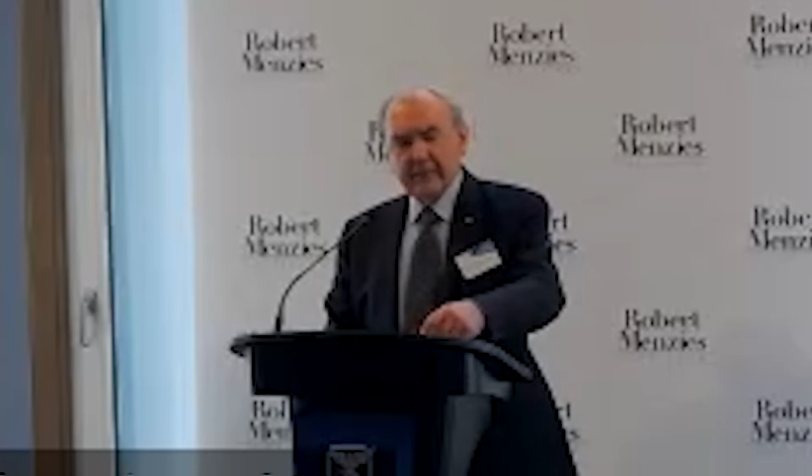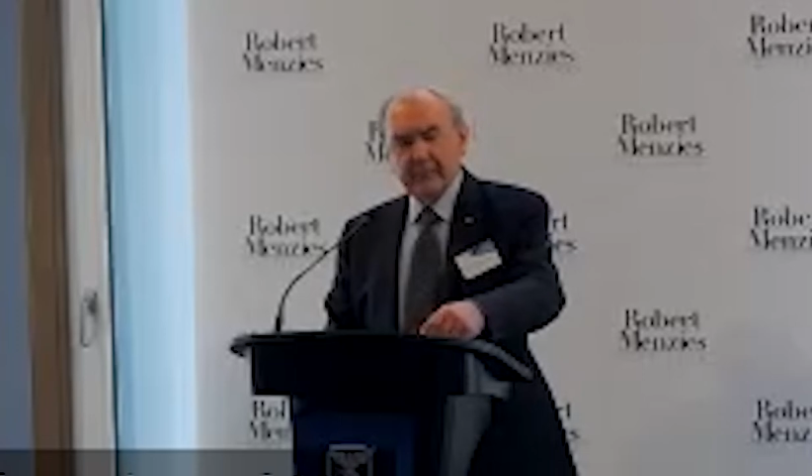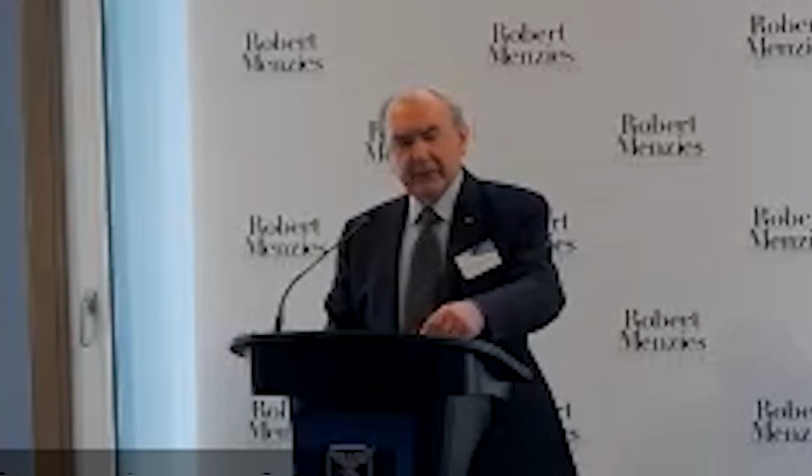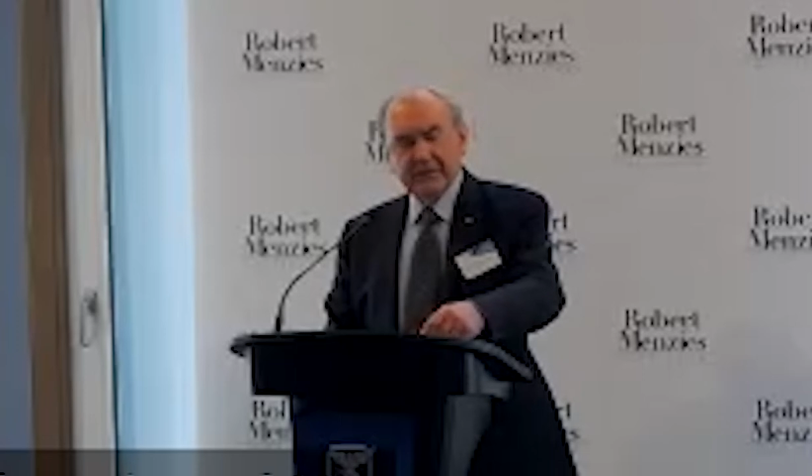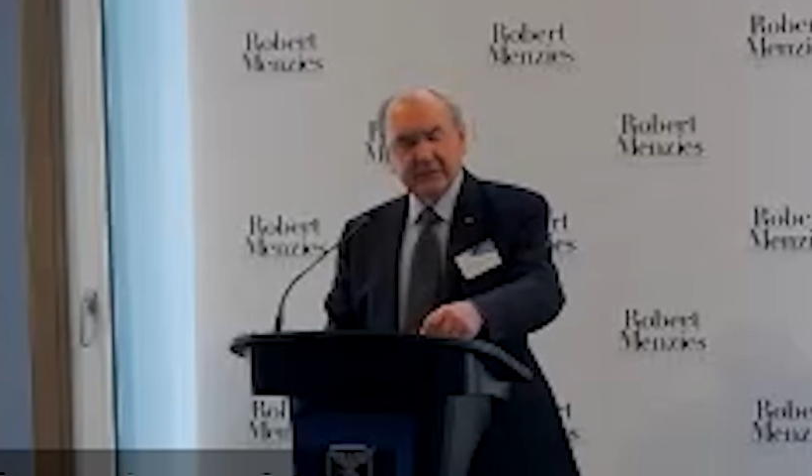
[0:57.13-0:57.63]

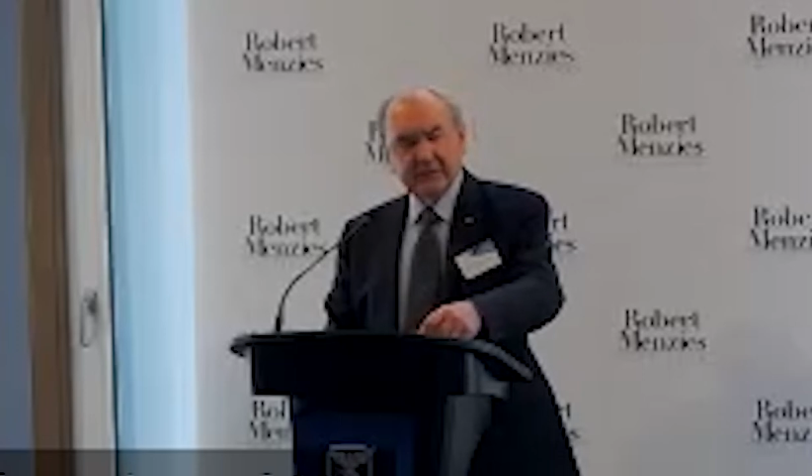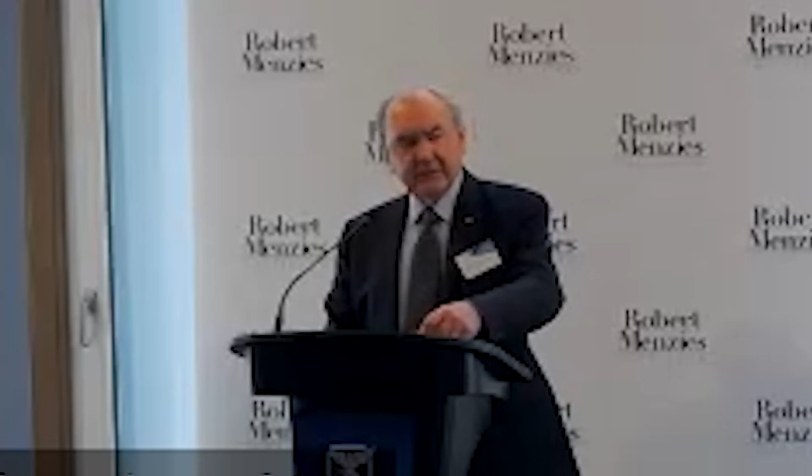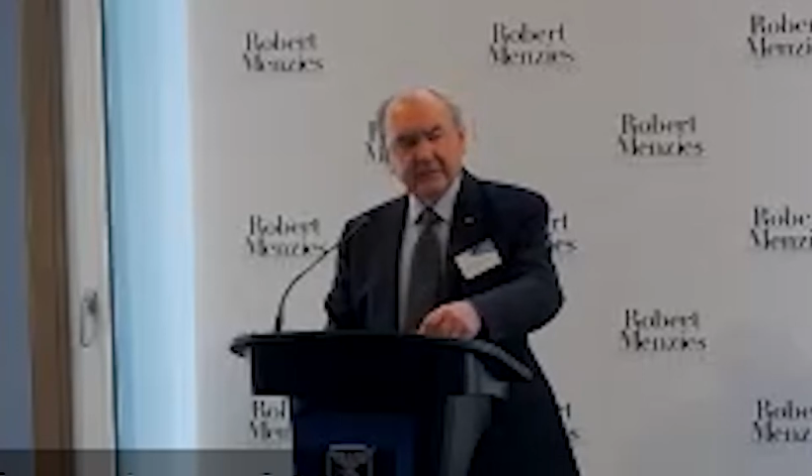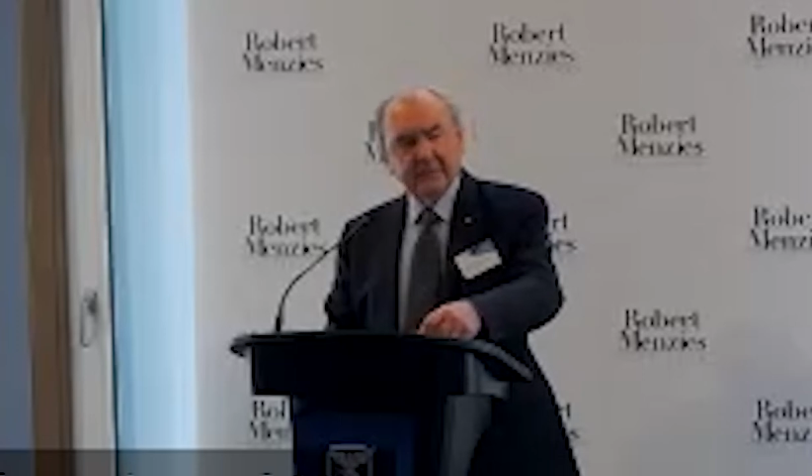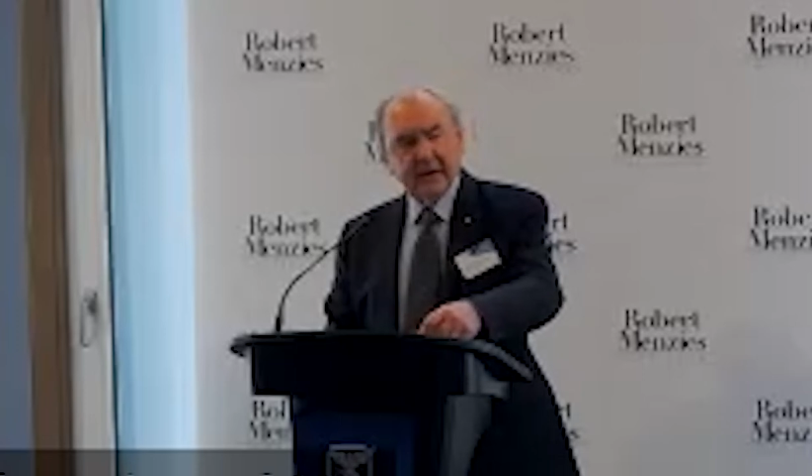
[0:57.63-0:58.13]
implicit
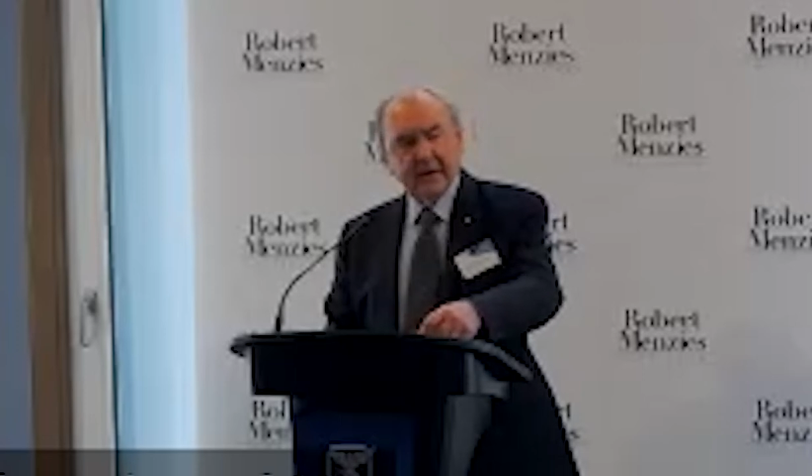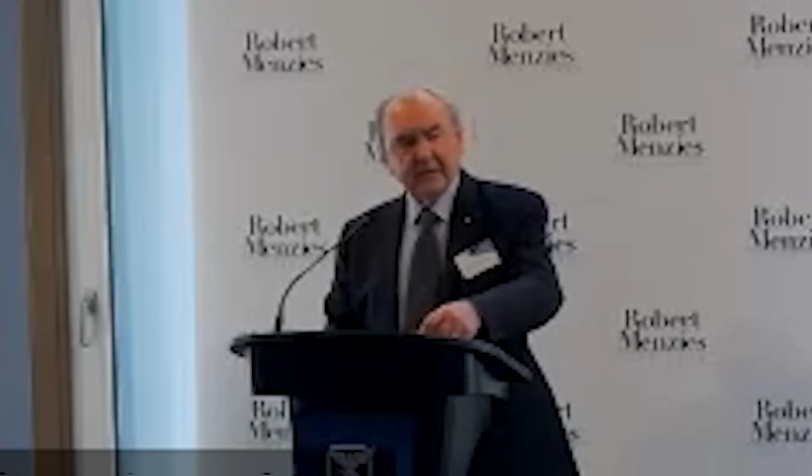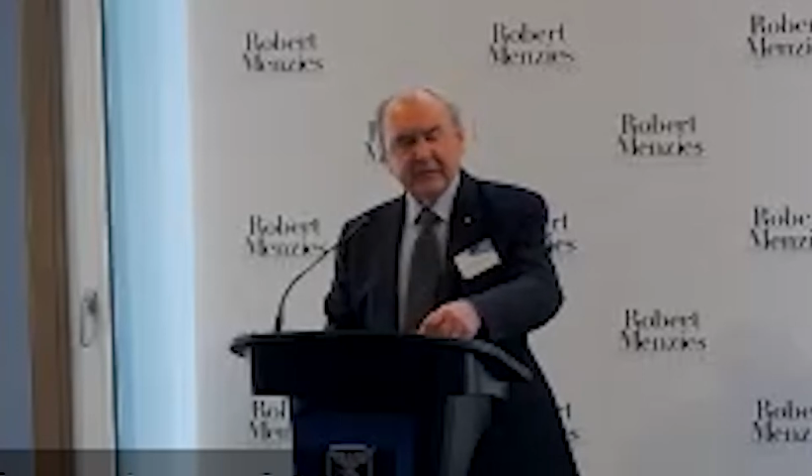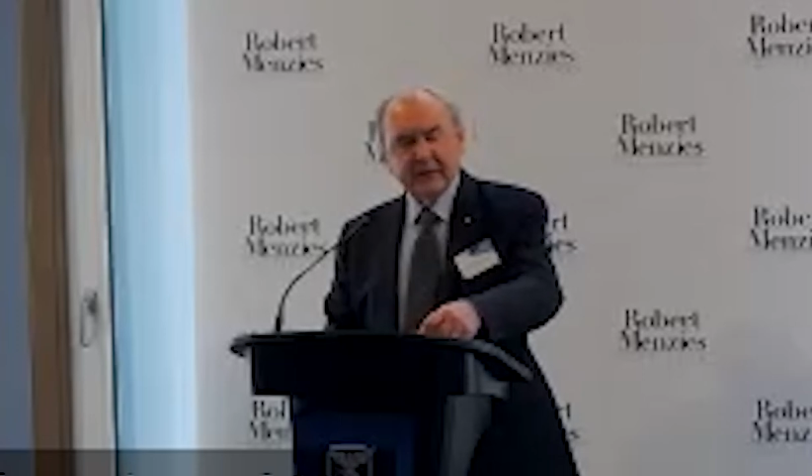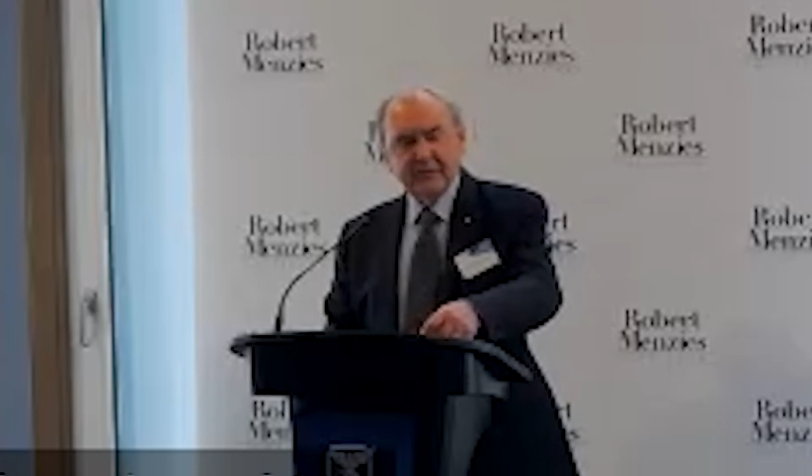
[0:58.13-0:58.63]
in
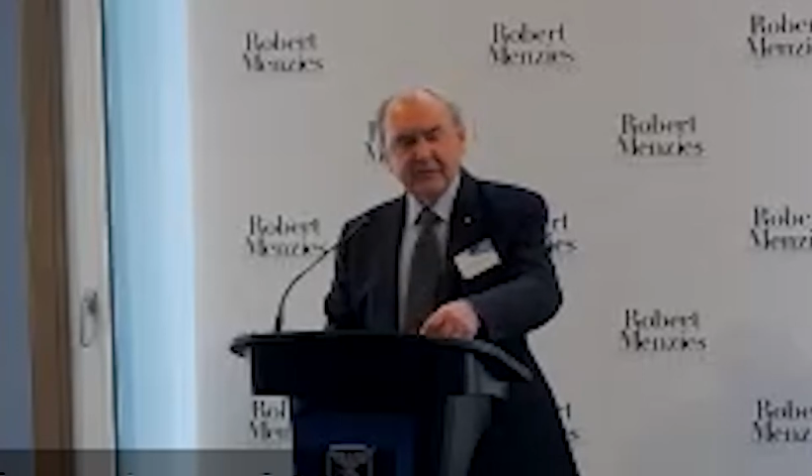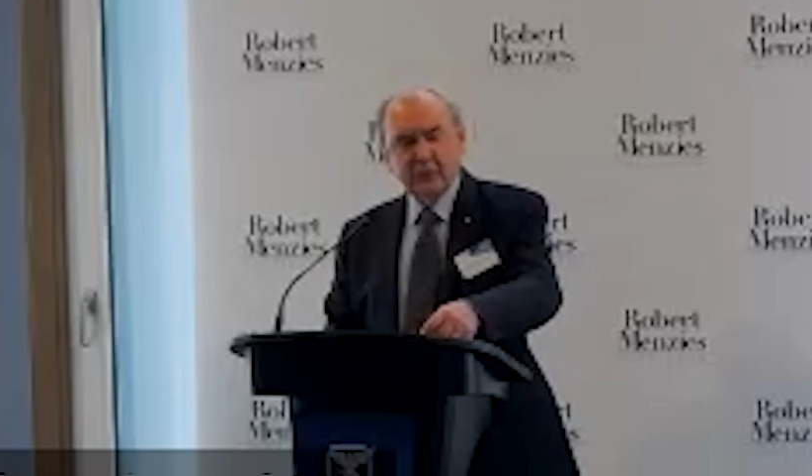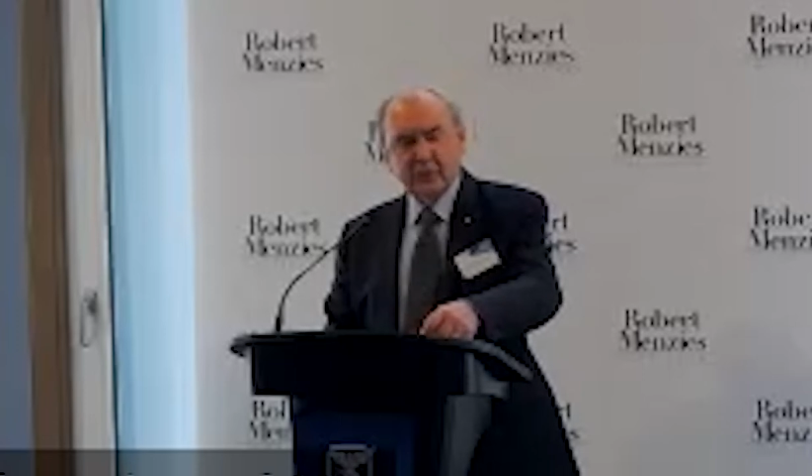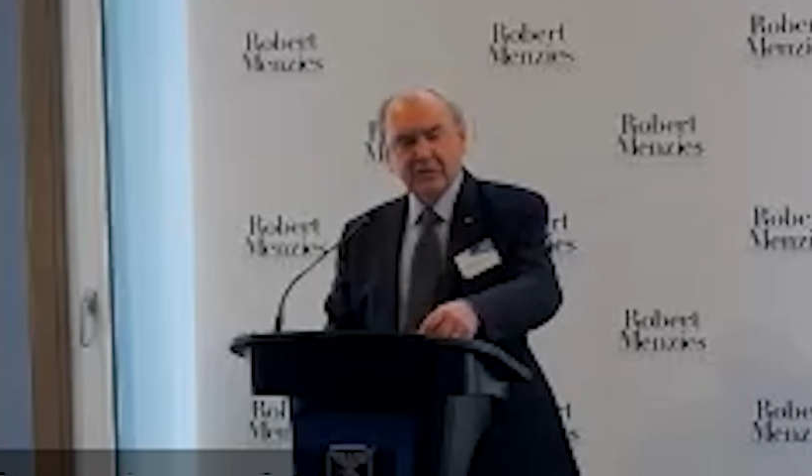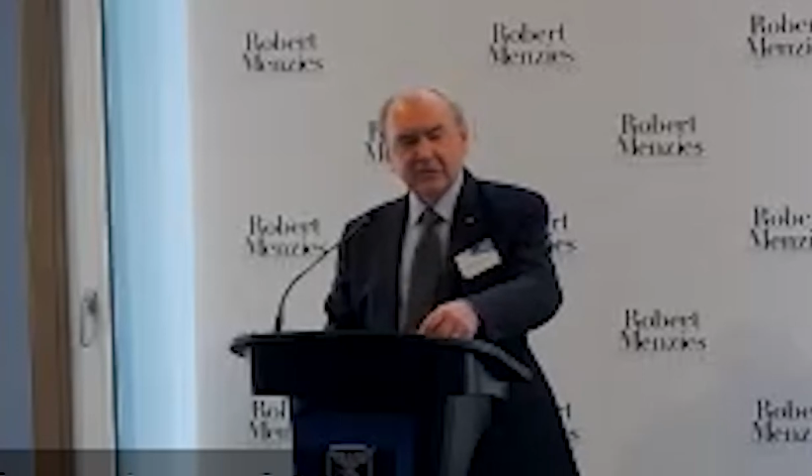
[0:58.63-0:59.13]
Alan Tudge's
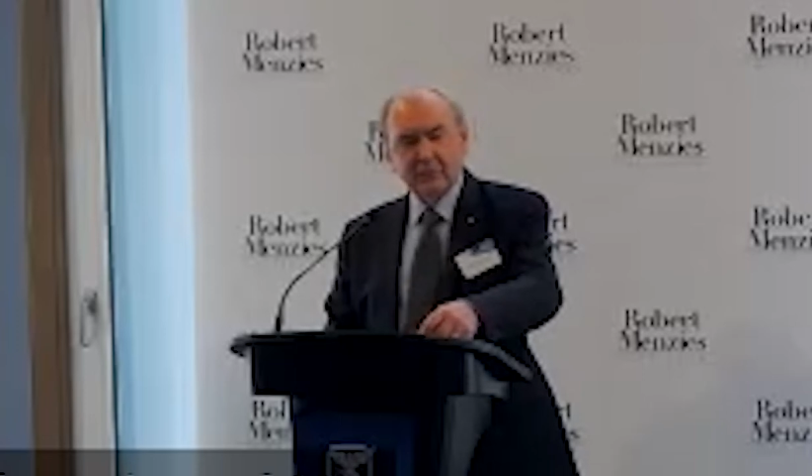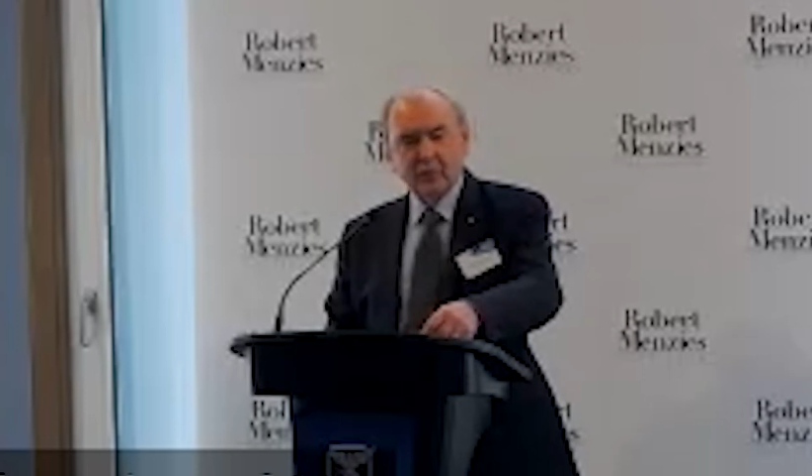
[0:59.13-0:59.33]
question,